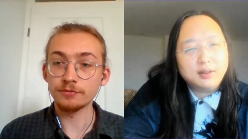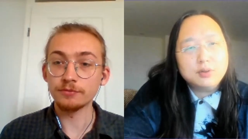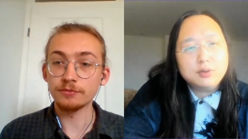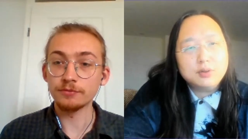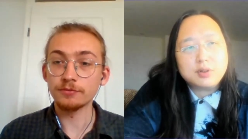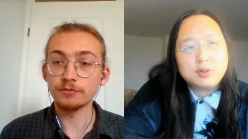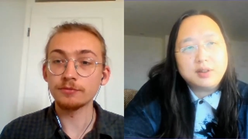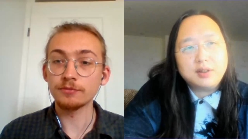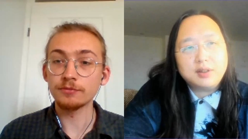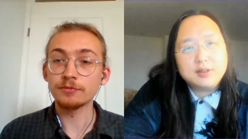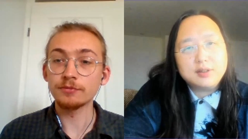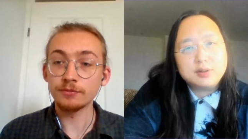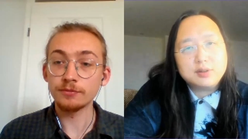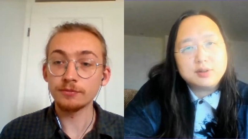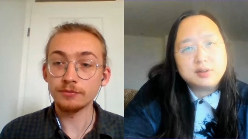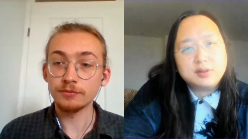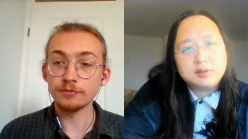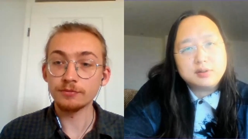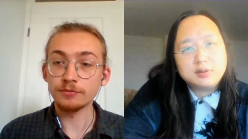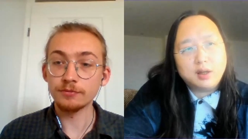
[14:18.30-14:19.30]
Speaker 1: Usually, I
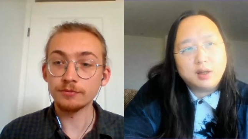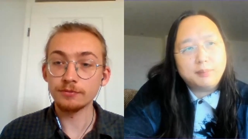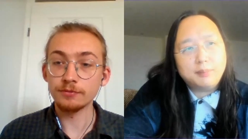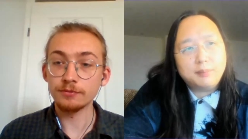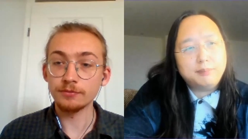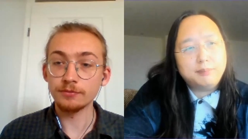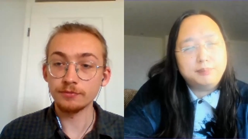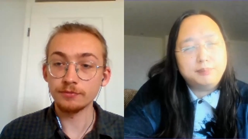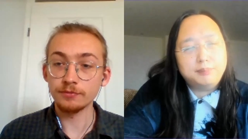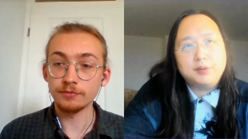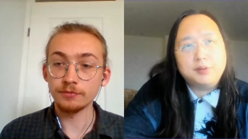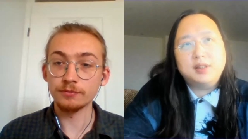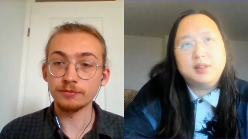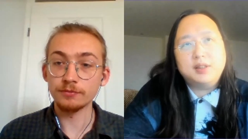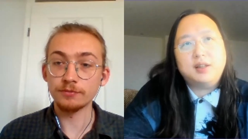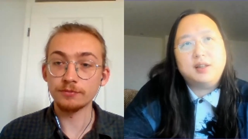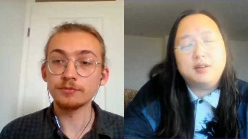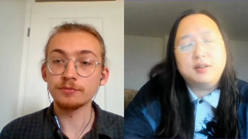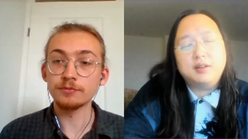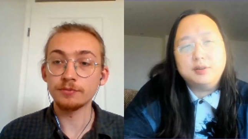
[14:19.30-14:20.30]
just uh, post
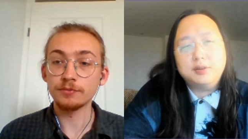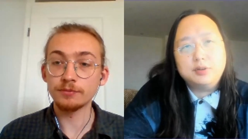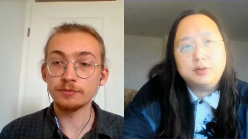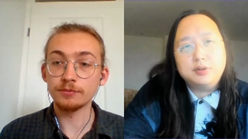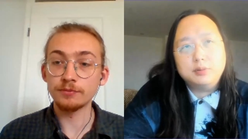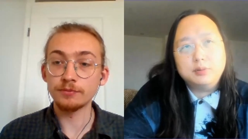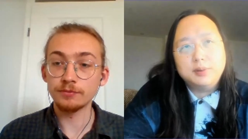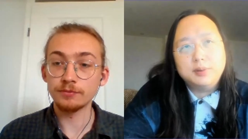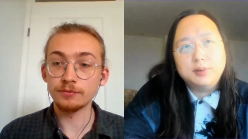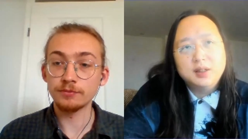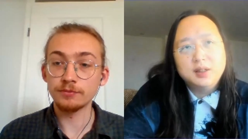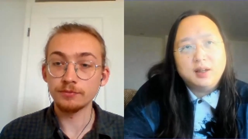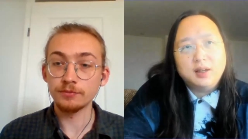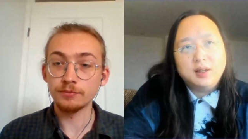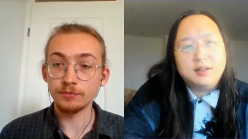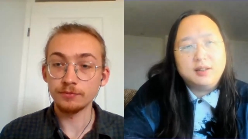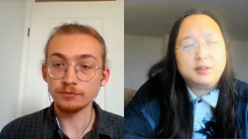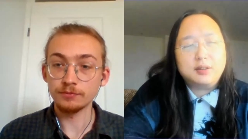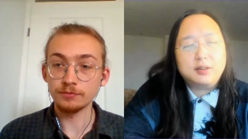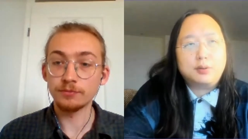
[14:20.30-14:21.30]
it on YouTube
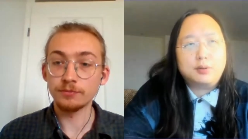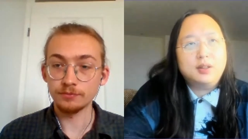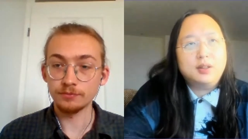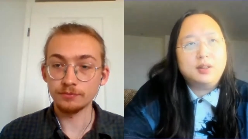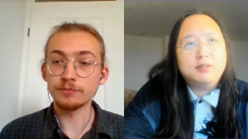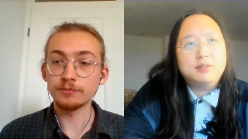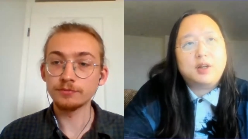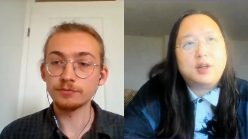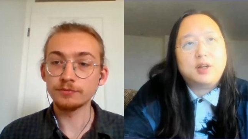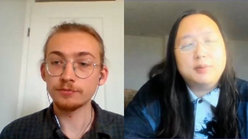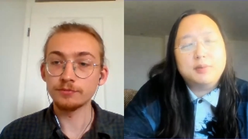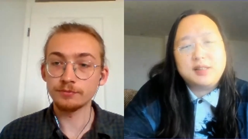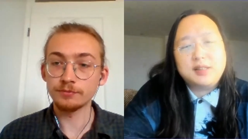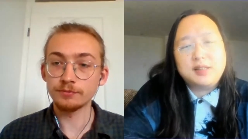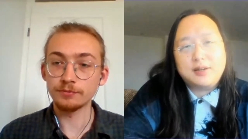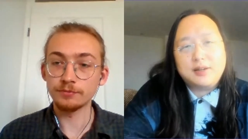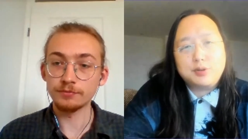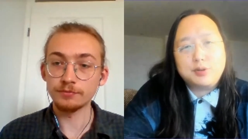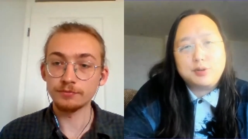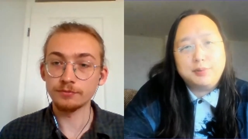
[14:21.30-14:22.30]
under Creative Commons
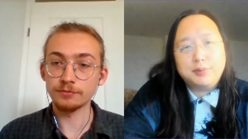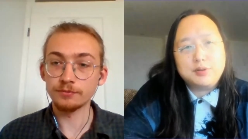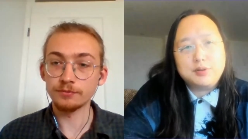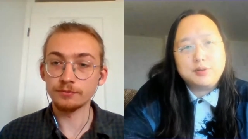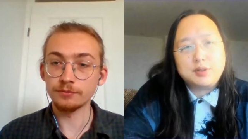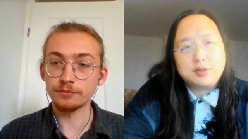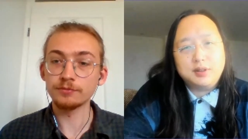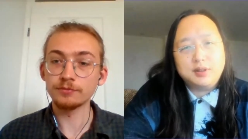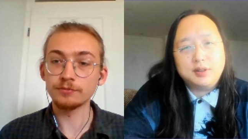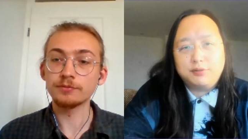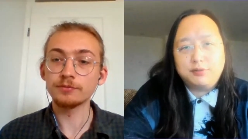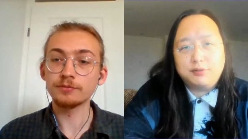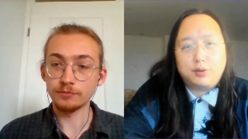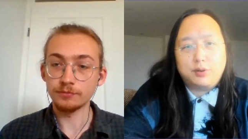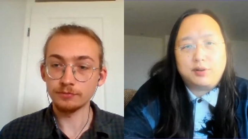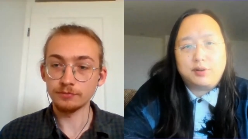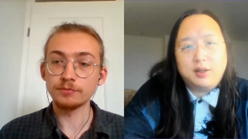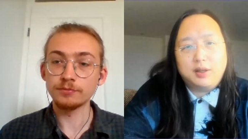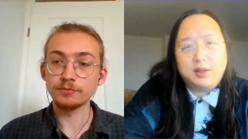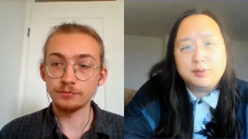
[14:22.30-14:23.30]
attribution. If
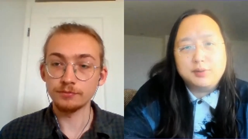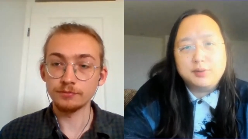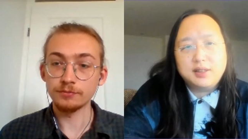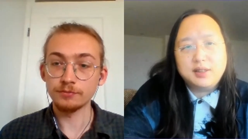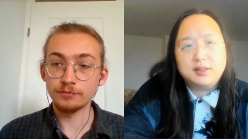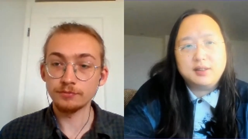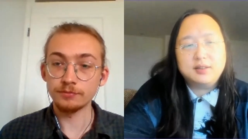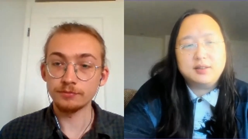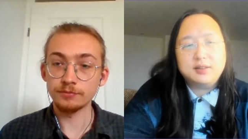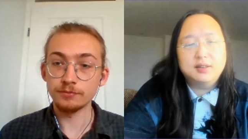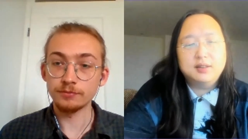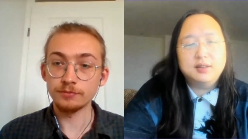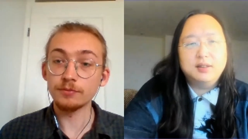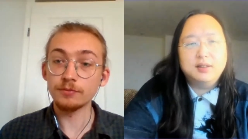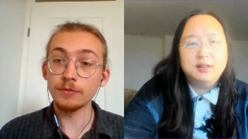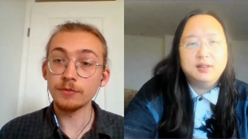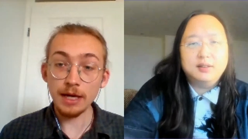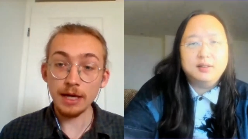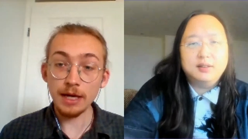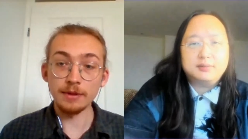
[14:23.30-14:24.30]
you're okay with that.
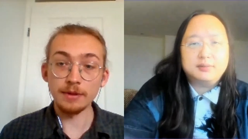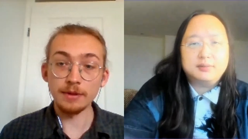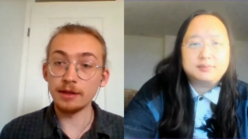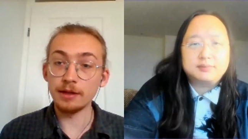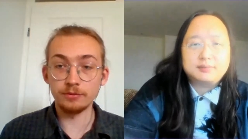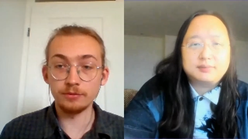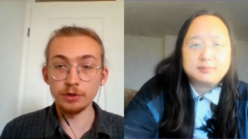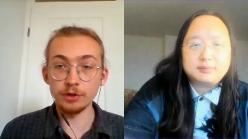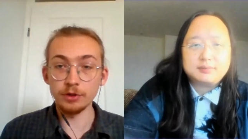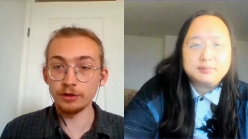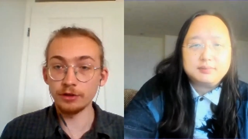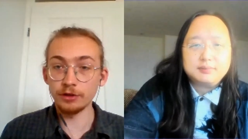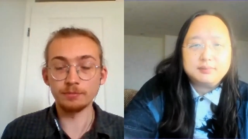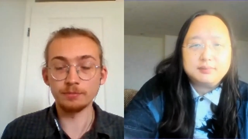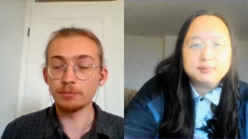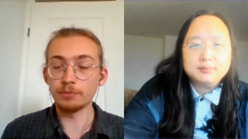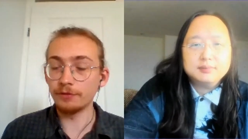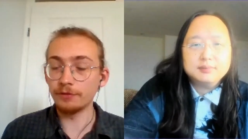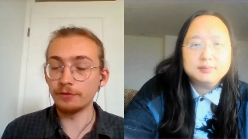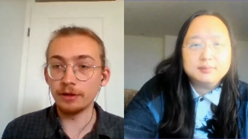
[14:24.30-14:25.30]
Speaker 2: Yeah, that works
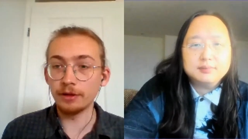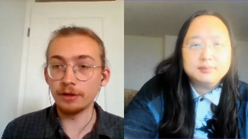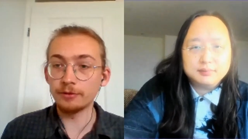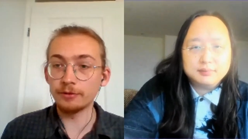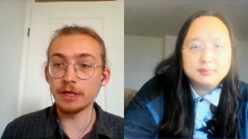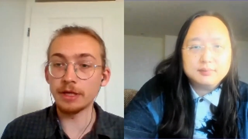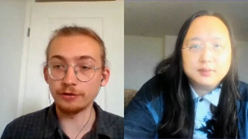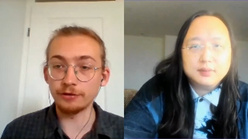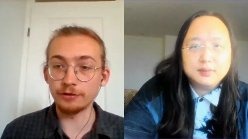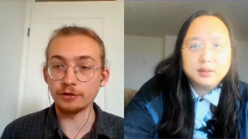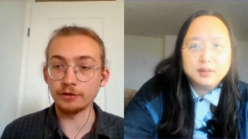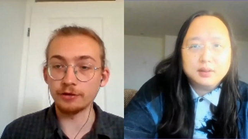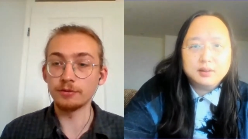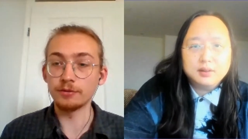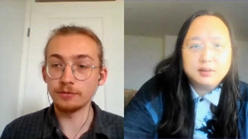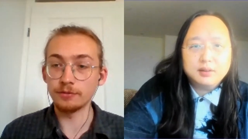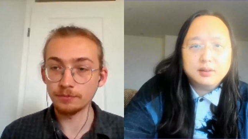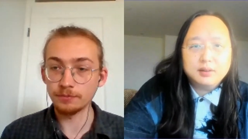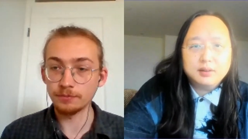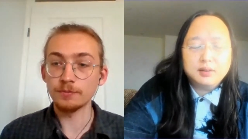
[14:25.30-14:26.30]
perfectly for me, actually.
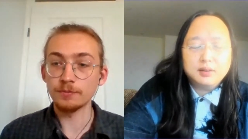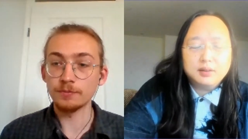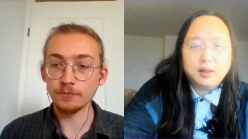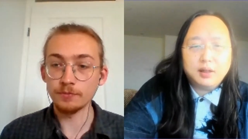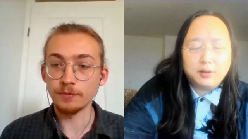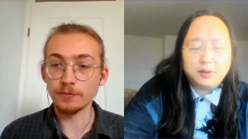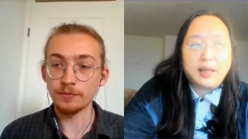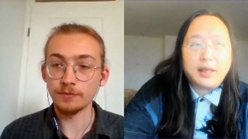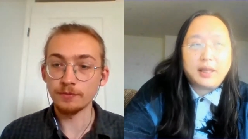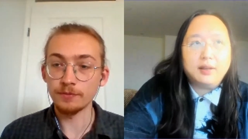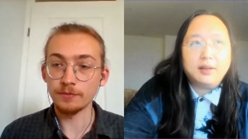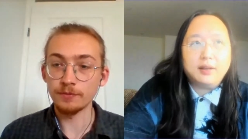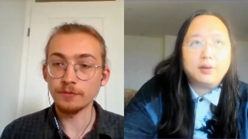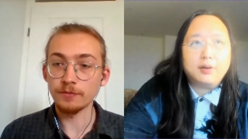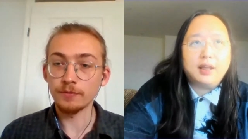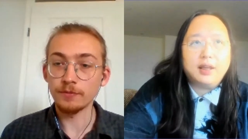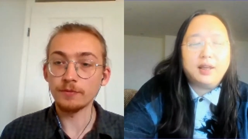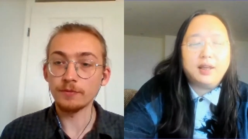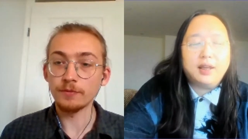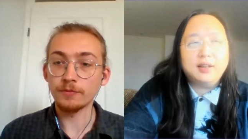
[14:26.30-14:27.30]
Speaker 1: Okay,
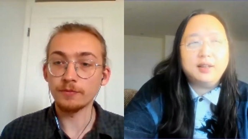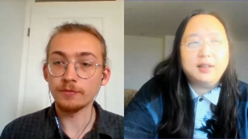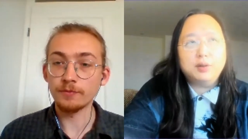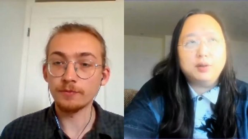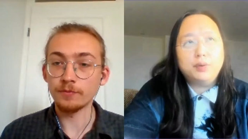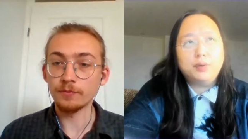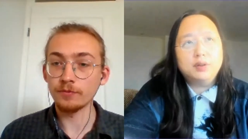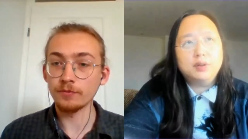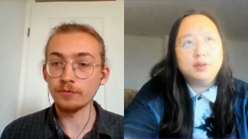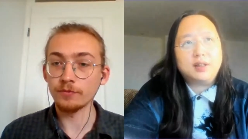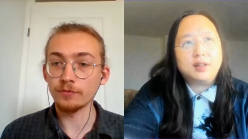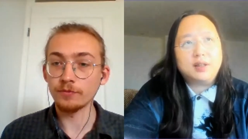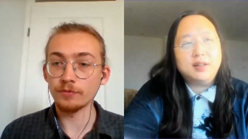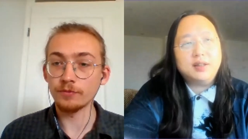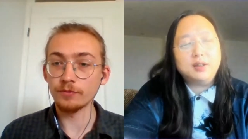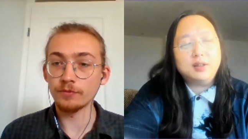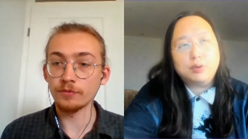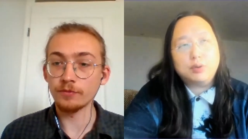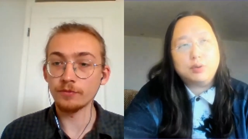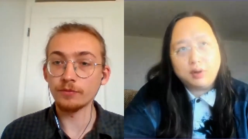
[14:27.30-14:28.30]
okay, and it will
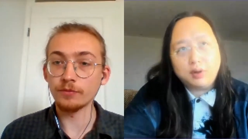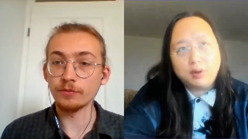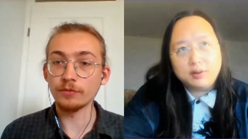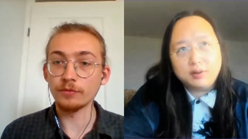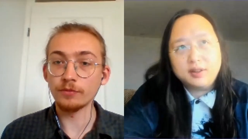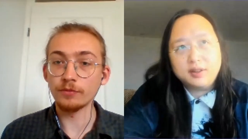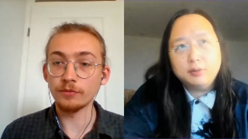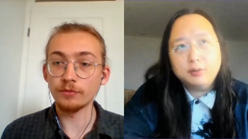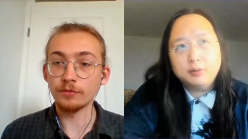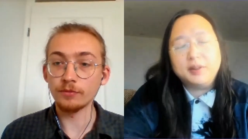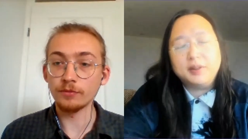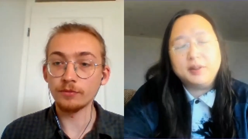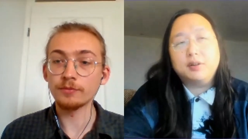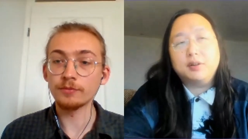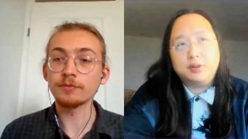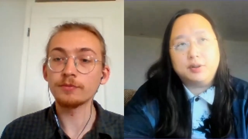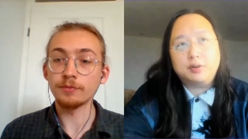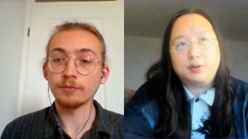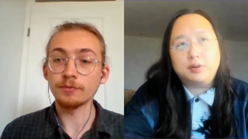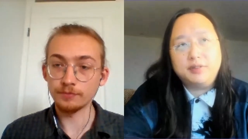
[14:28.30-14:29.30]
contain your audio, but
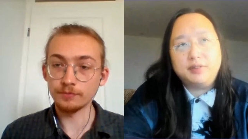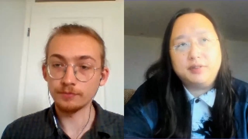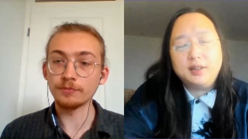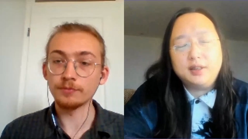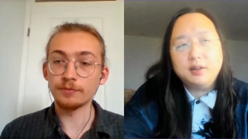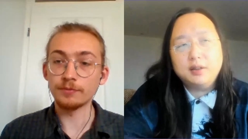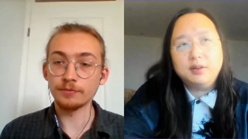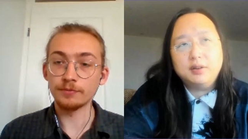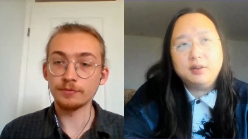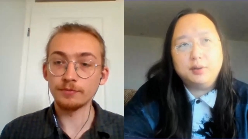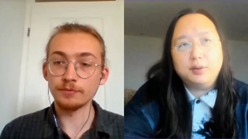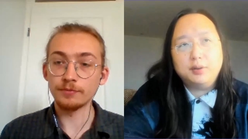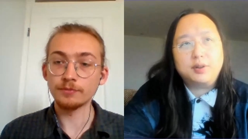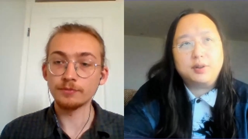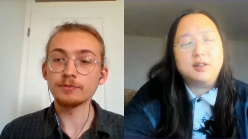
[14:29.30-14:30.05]
not your video. It will